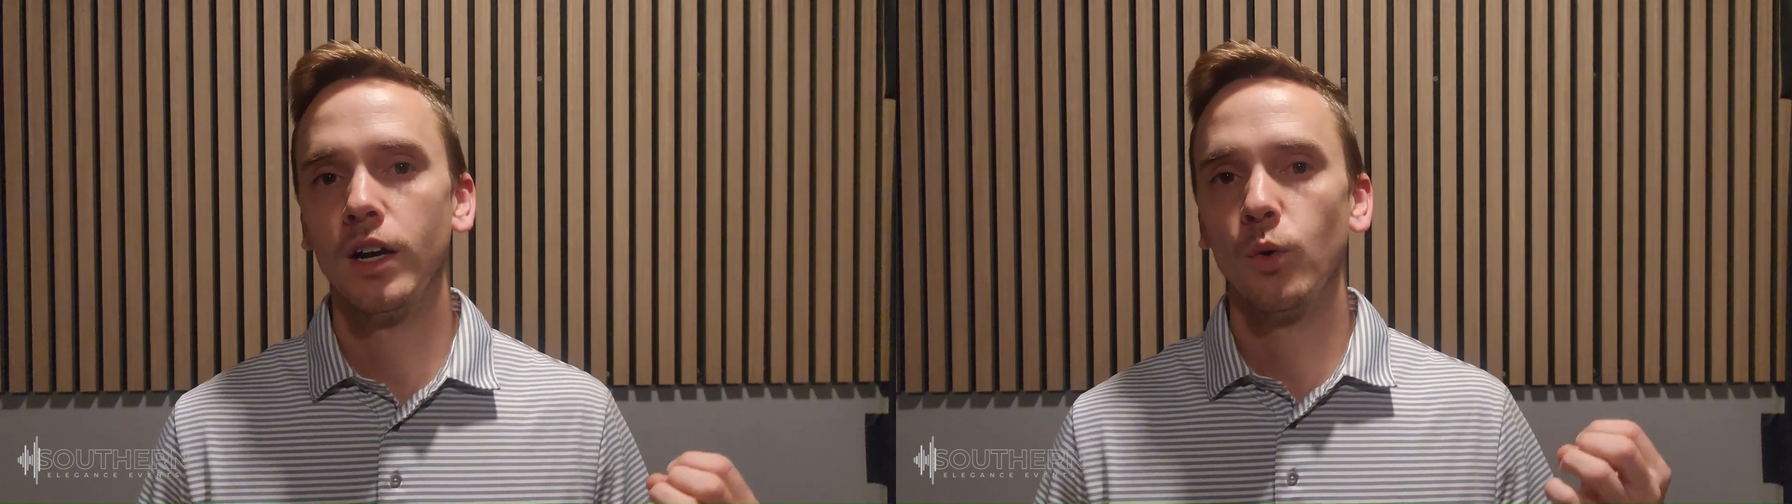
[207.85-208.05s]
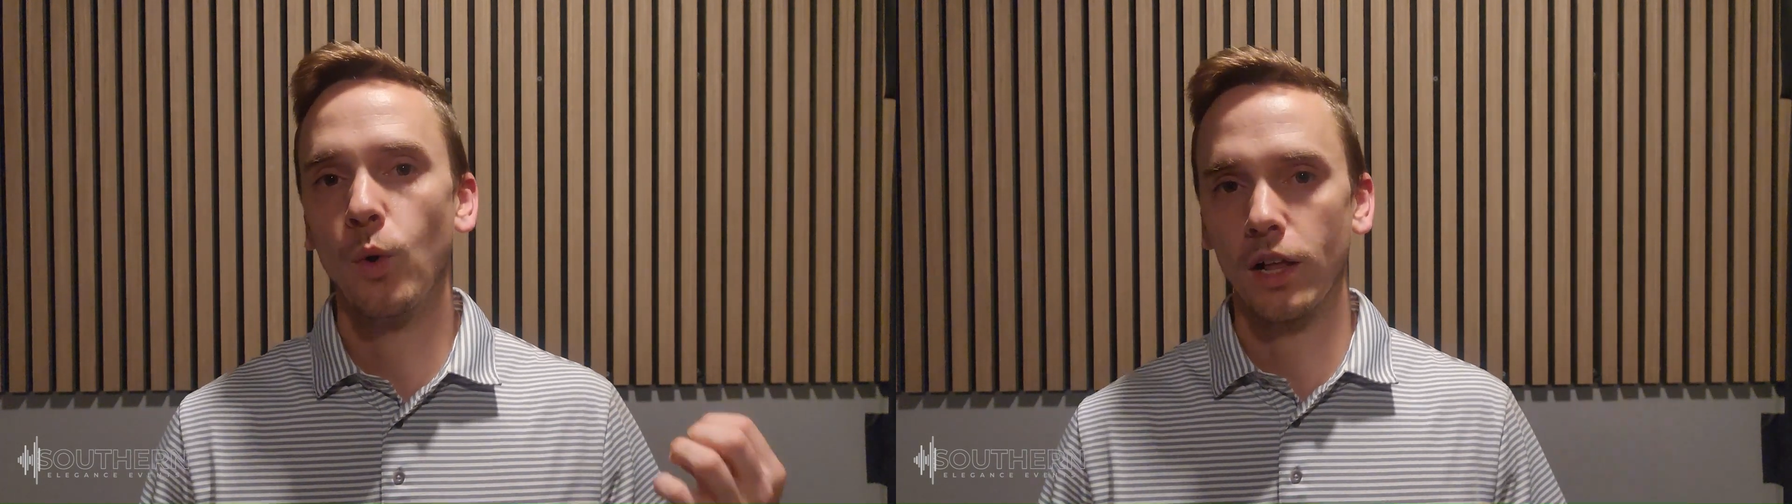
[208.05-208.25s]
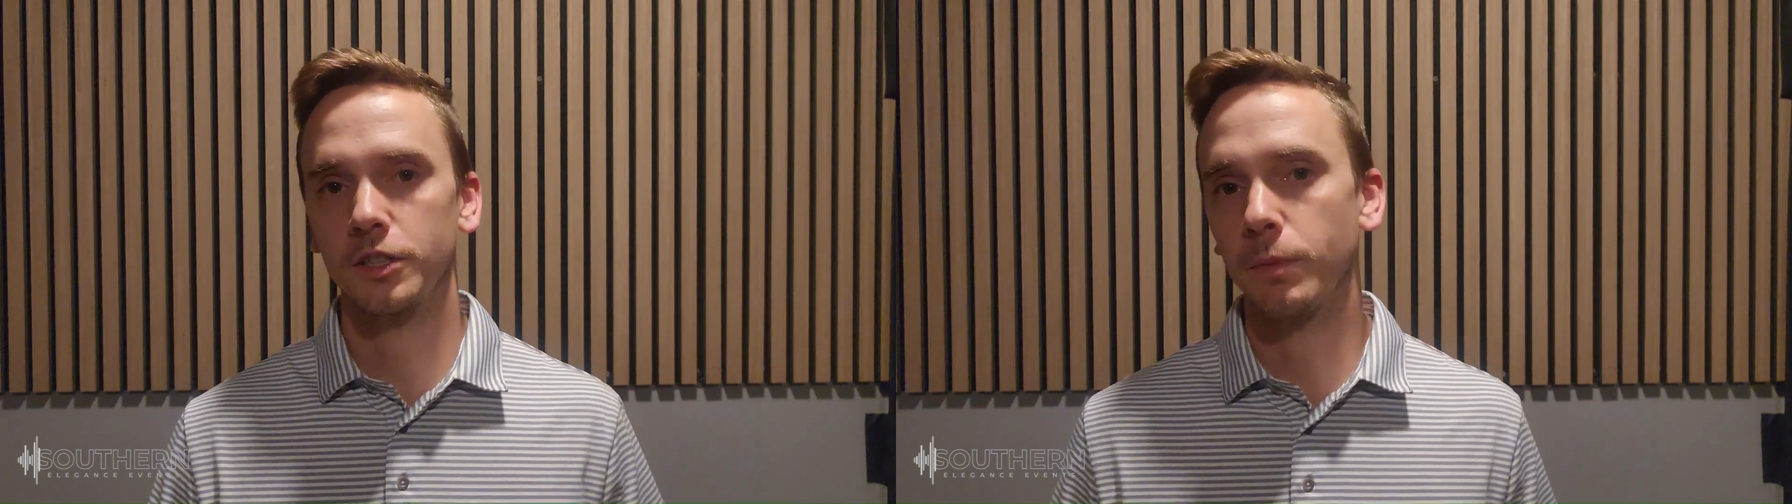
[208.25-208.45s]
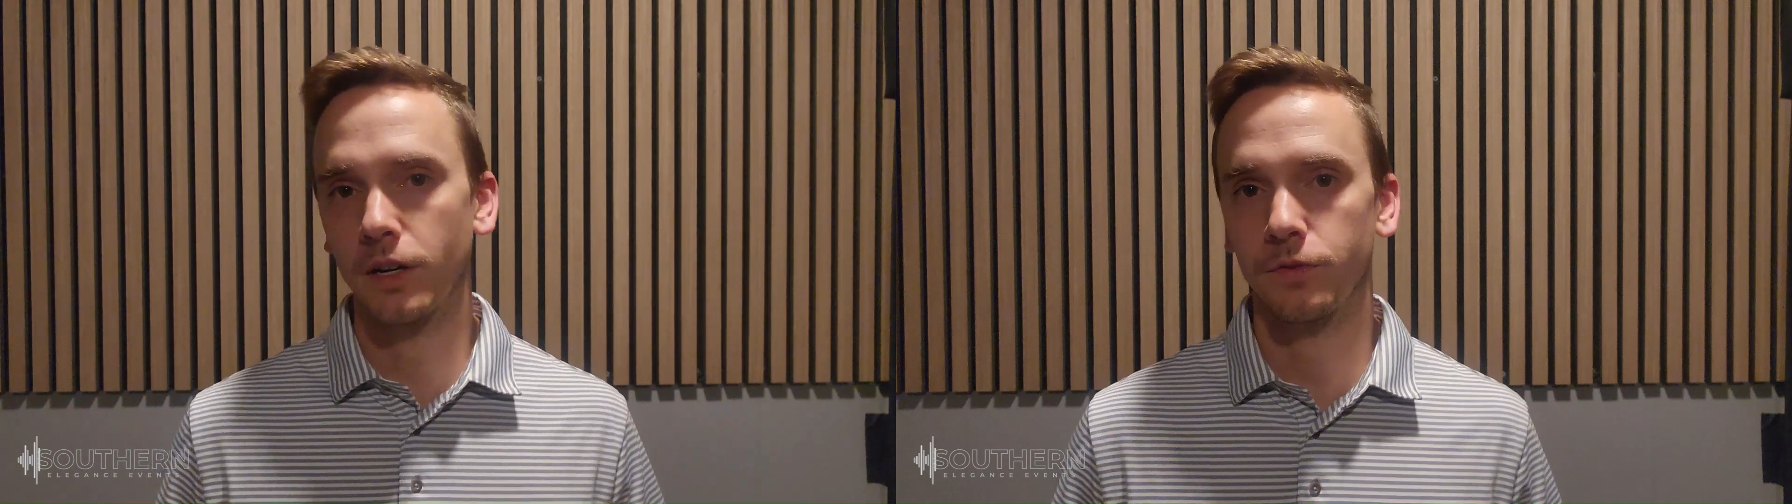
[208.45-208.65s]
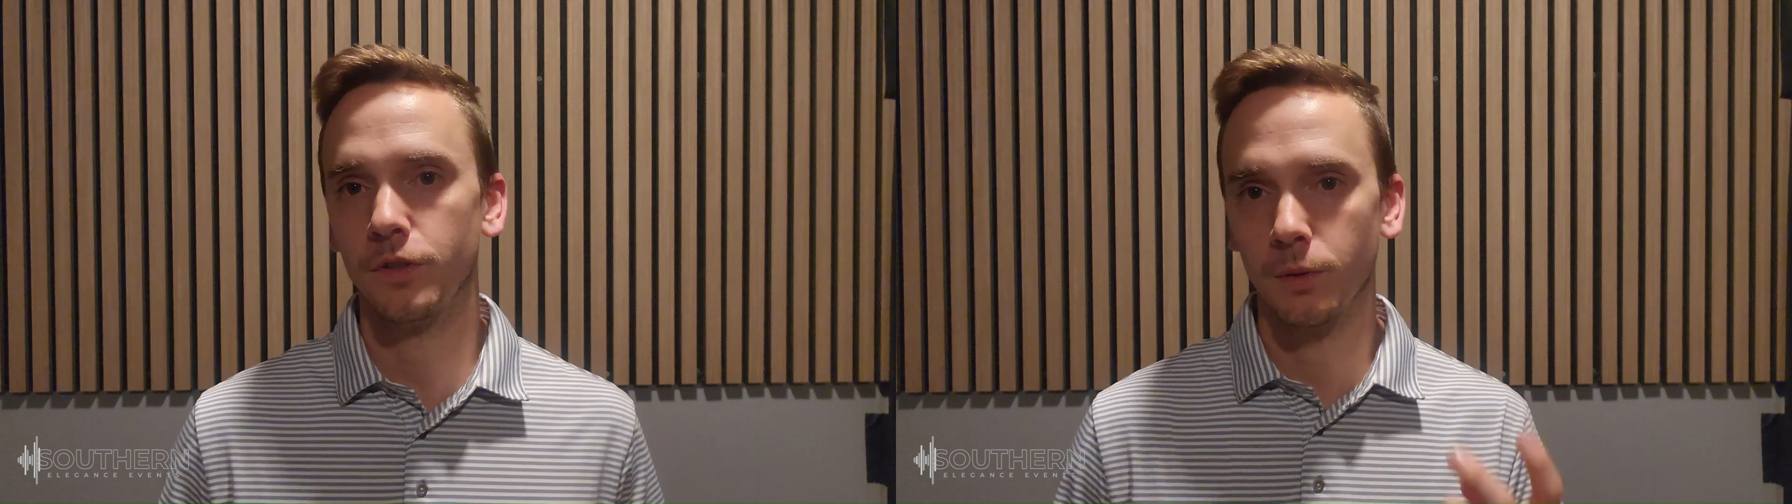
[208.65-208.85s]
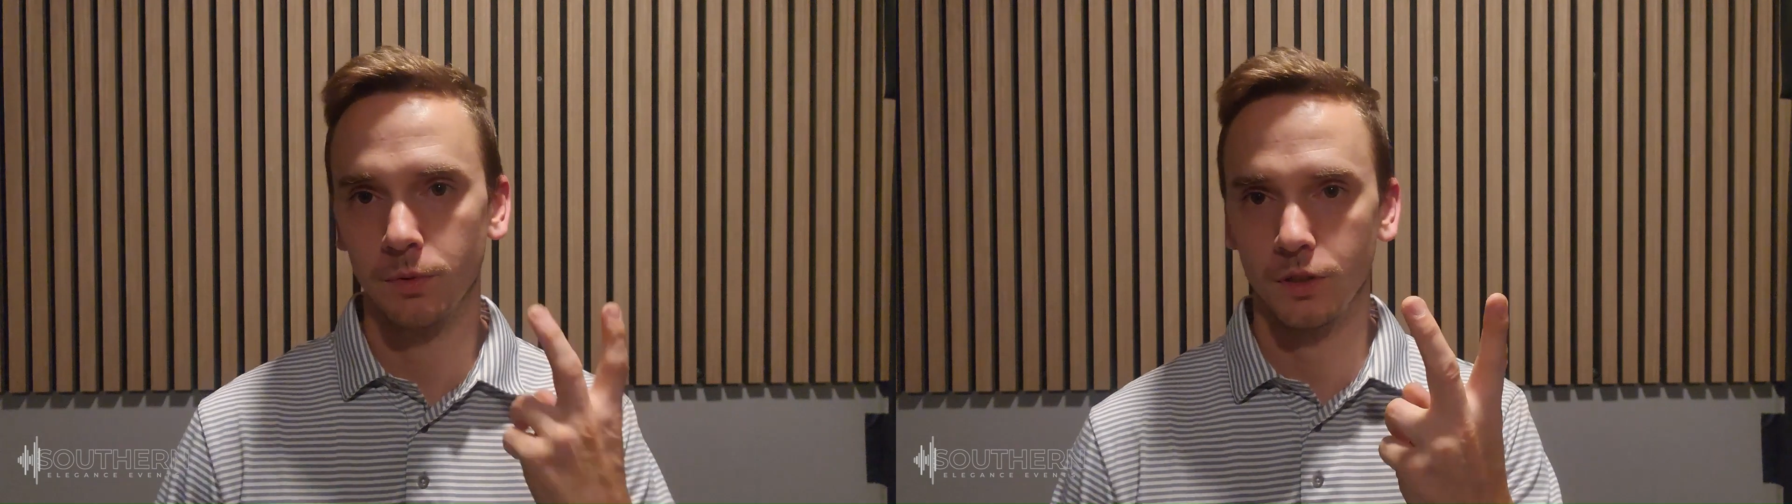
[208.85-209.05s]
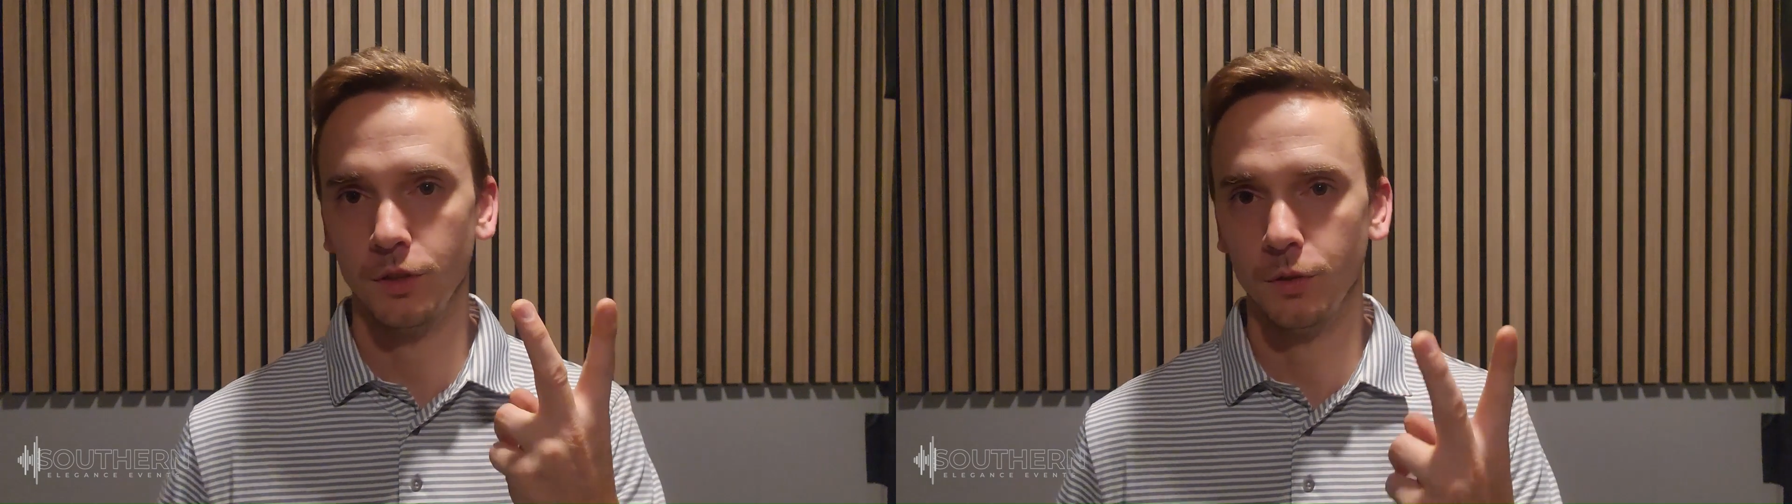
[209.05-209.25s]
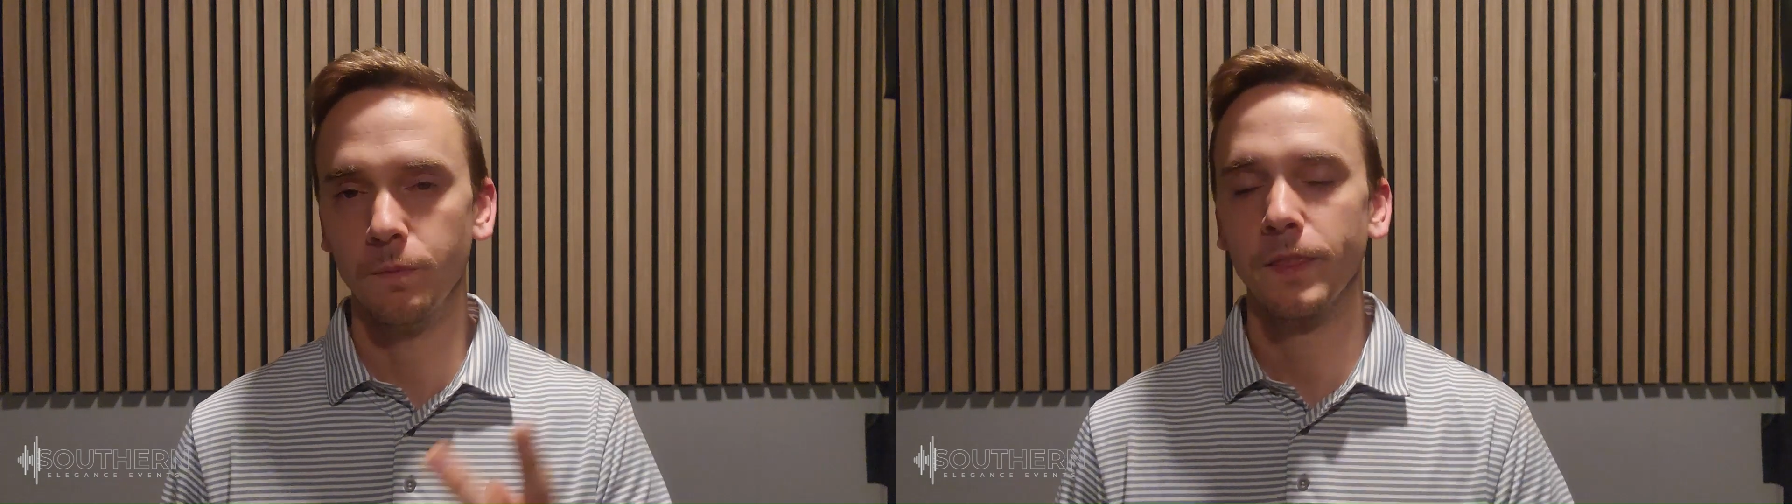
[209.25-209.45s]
wireless microphone number 2.